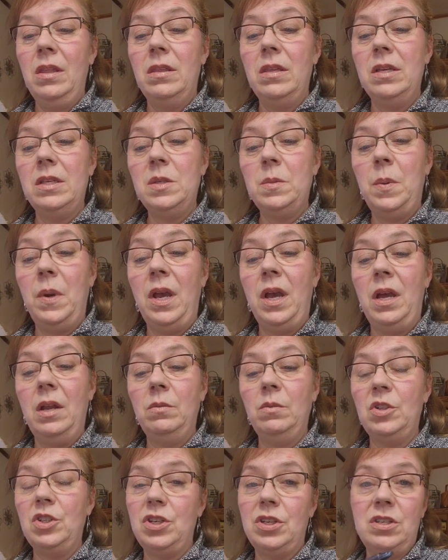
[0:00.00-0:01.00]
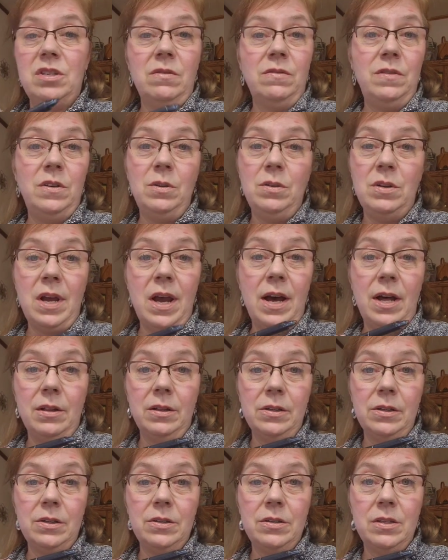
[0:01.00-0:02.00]
This pen was just a few
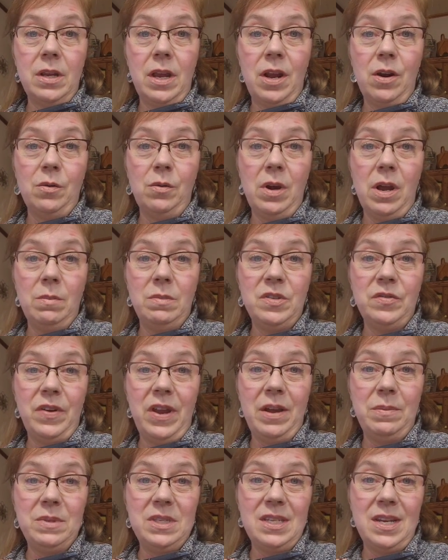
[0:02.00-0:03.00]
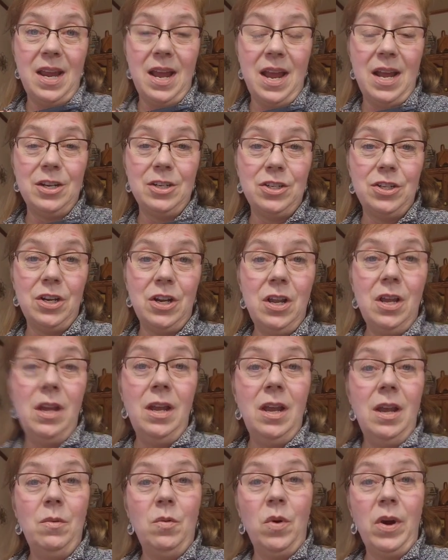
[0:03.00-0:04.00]
dollars at RebsFabStash,
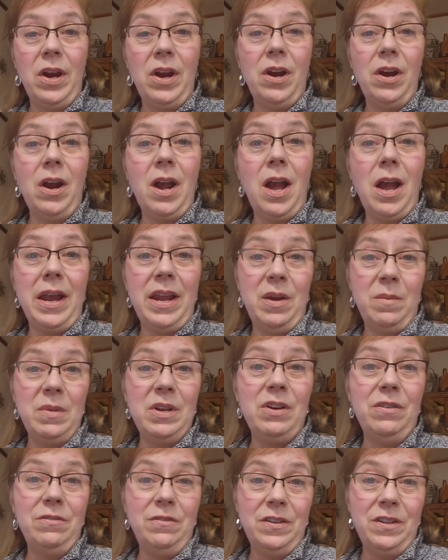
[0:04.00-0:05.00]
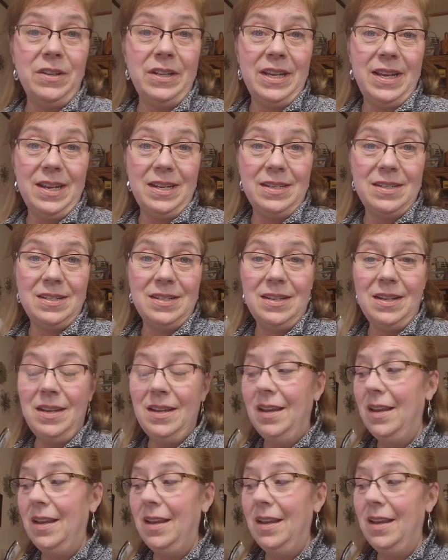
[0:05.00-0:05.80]
where I am an affiliate,